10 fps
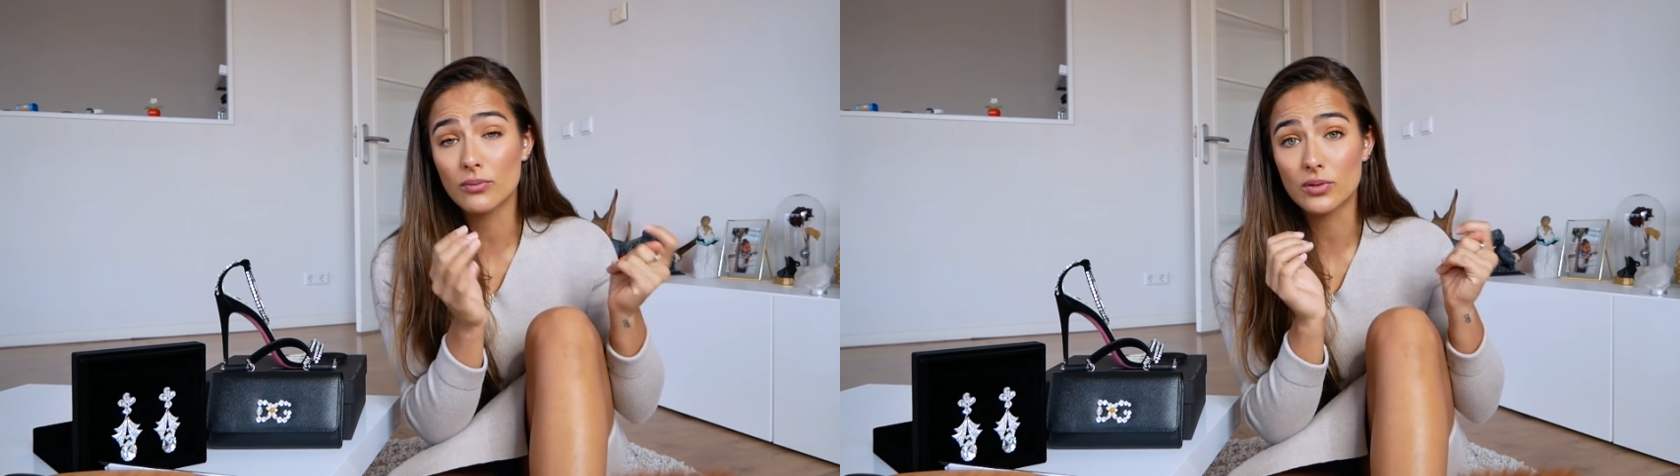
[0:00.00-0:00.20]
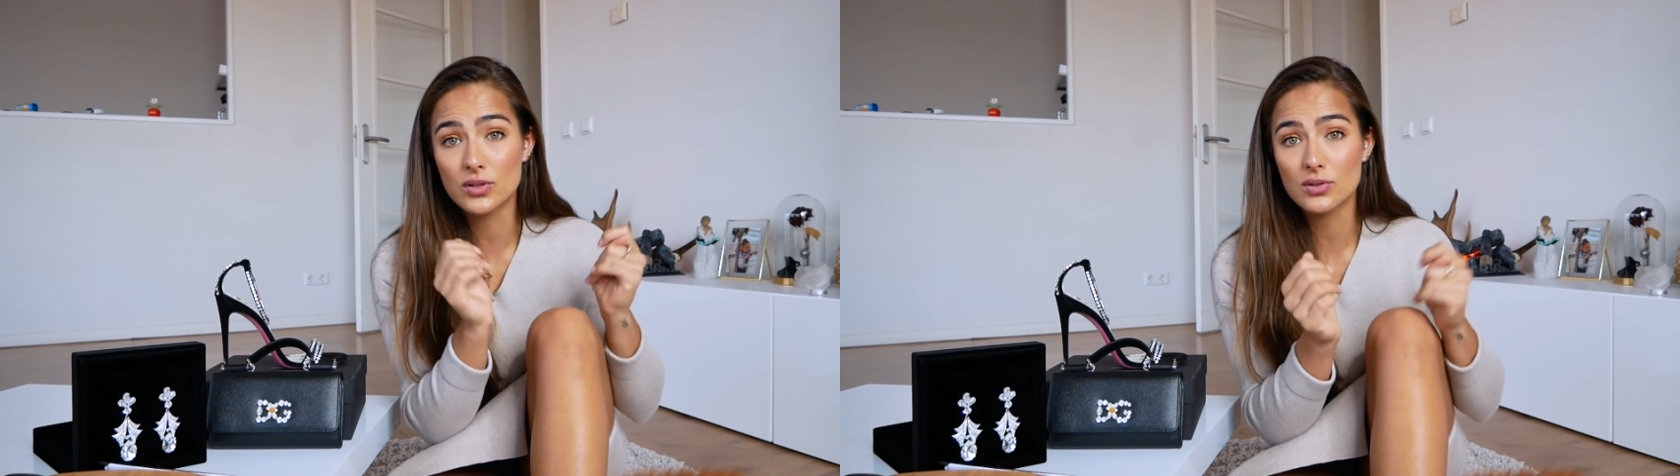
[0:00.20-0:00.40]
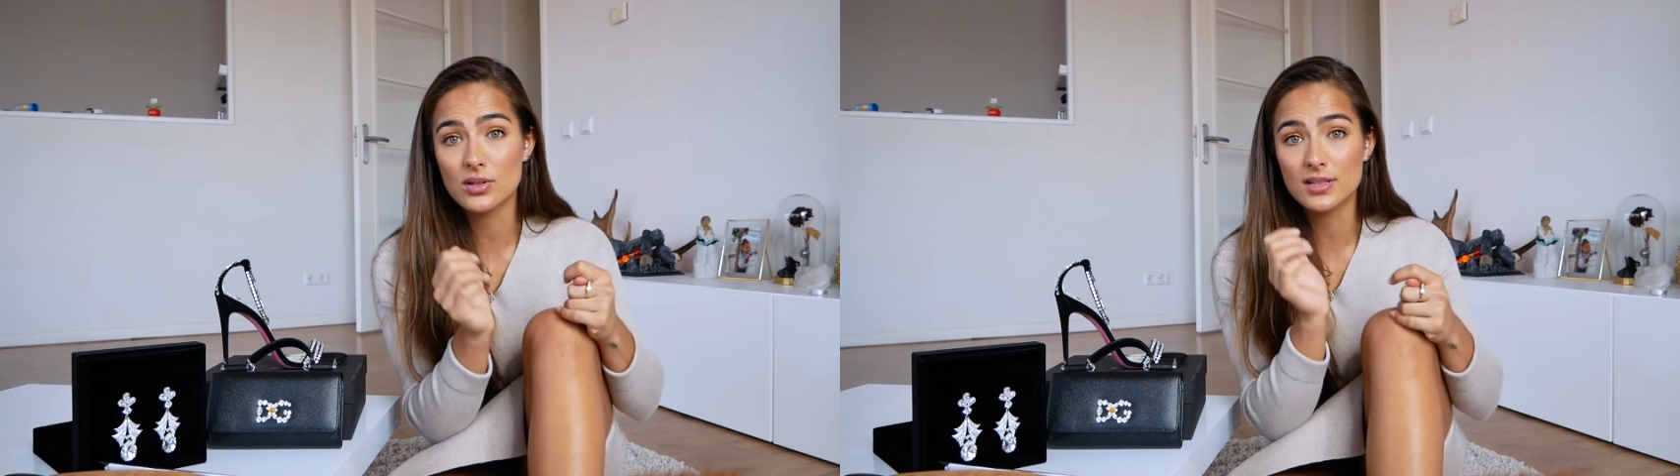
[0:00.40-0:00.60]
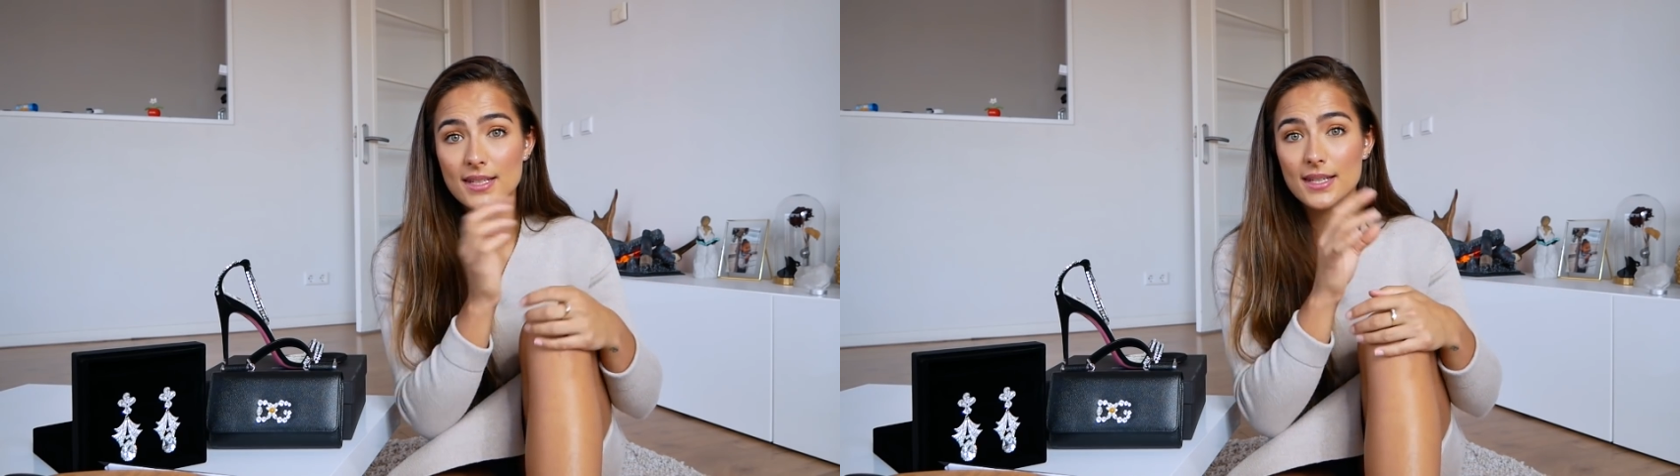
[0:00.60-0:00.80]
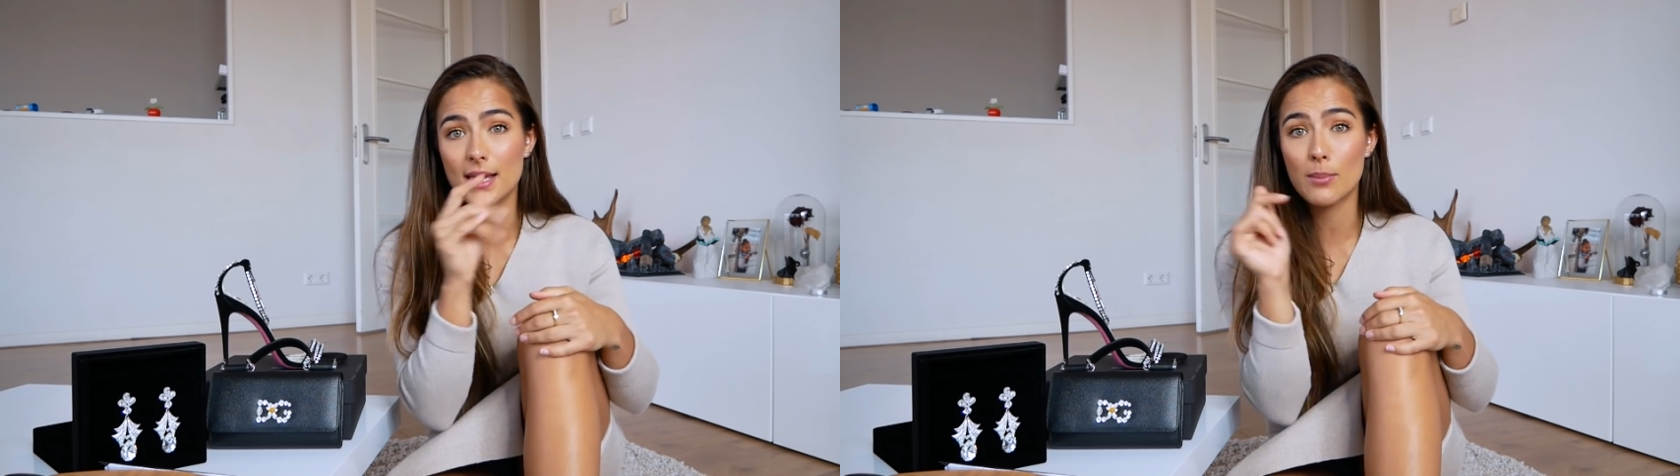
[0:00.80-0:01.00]
for sure
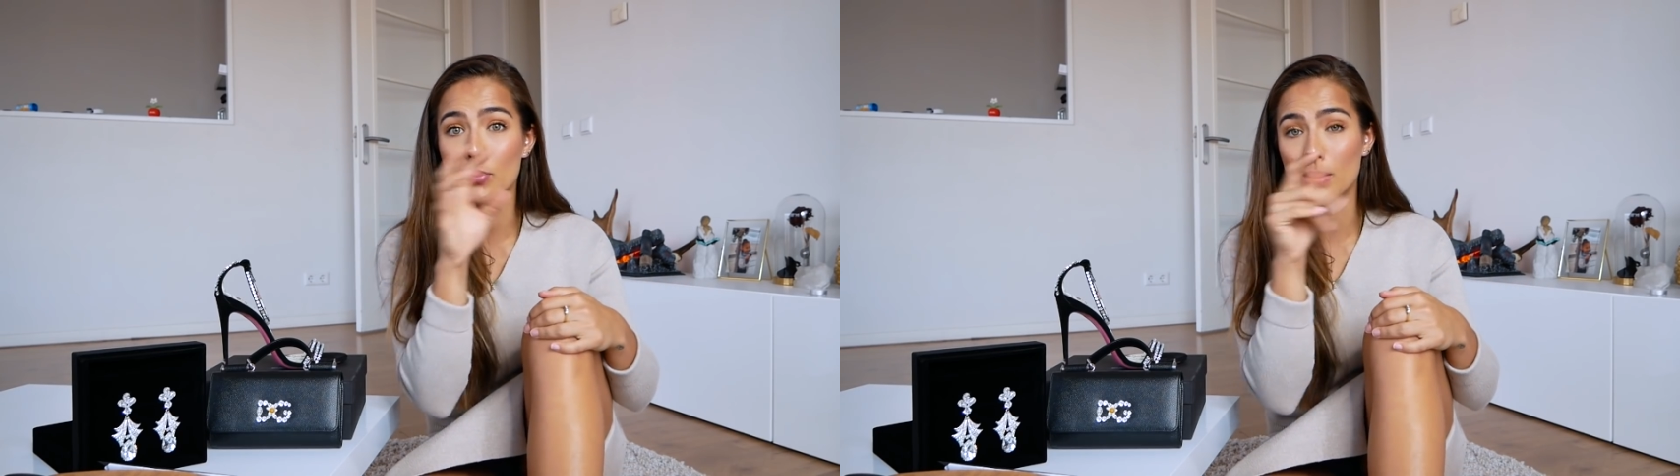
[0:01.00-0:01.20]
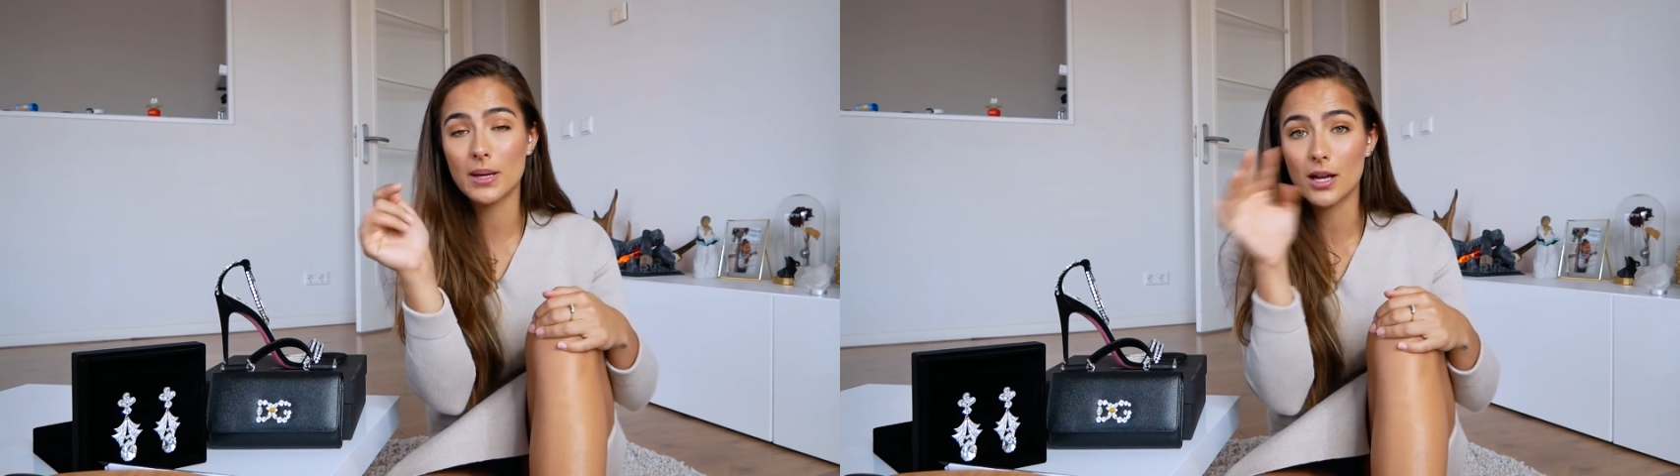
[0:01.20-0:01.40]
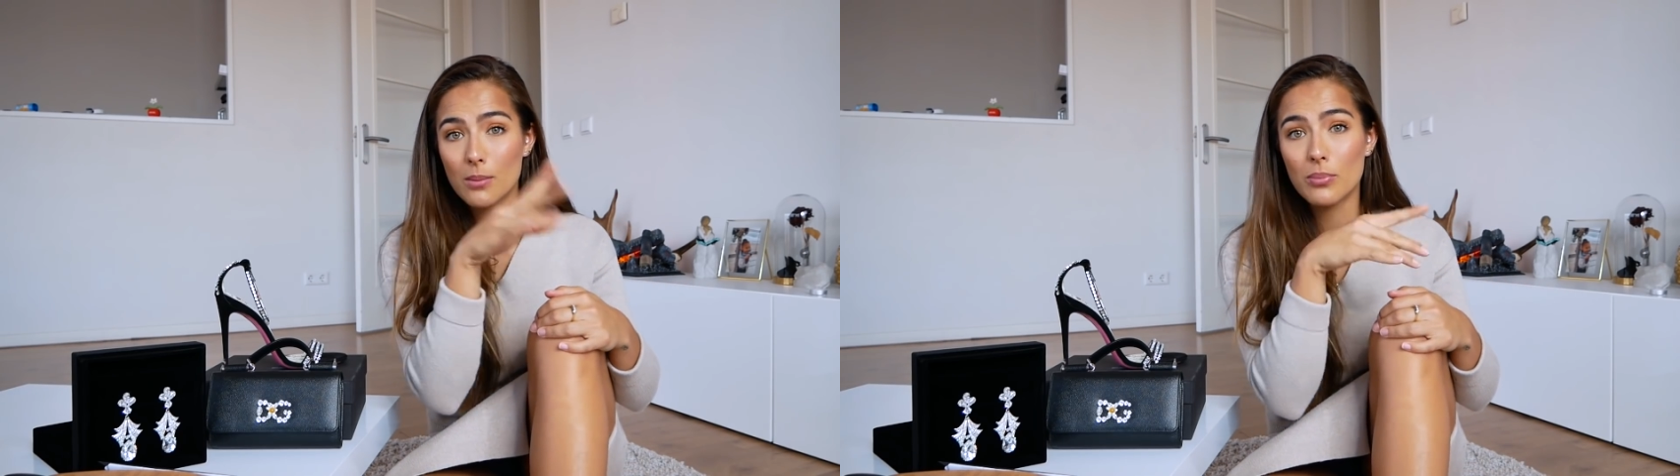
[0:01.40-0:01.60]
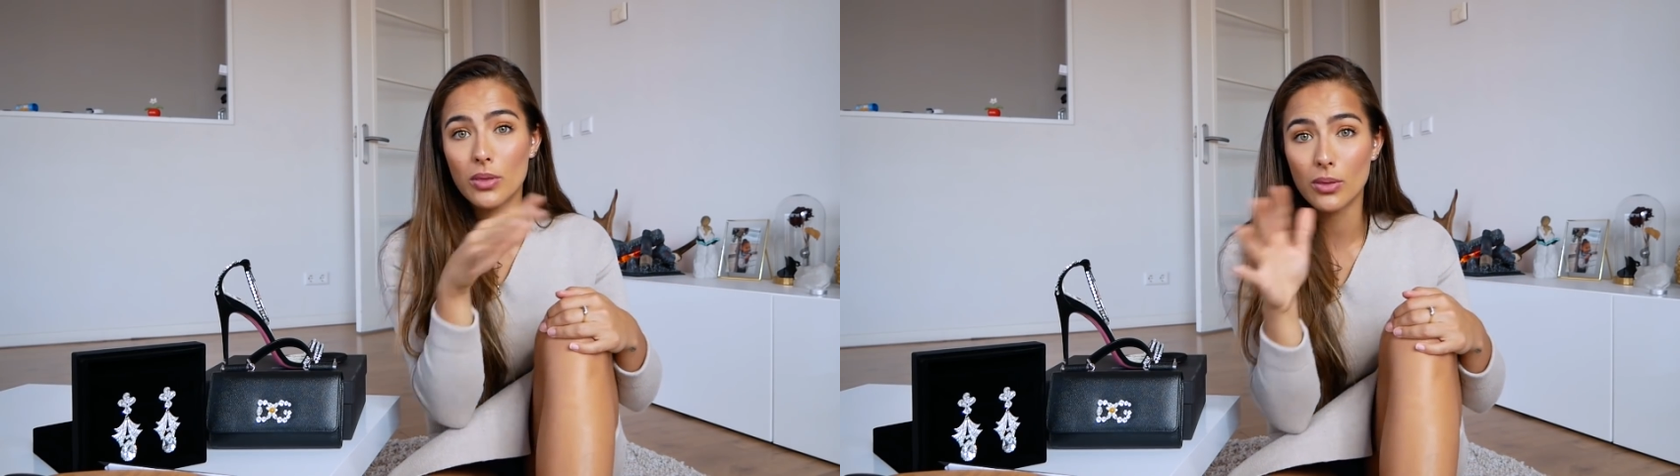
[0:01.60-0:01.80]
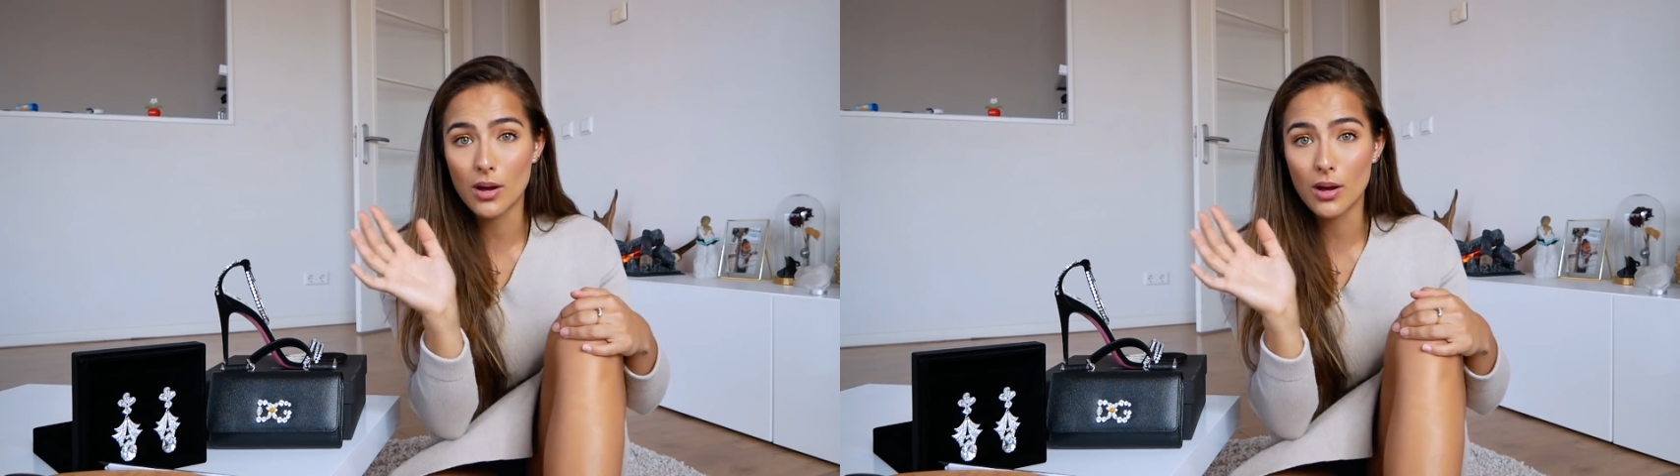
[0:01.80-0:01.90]
see them popping up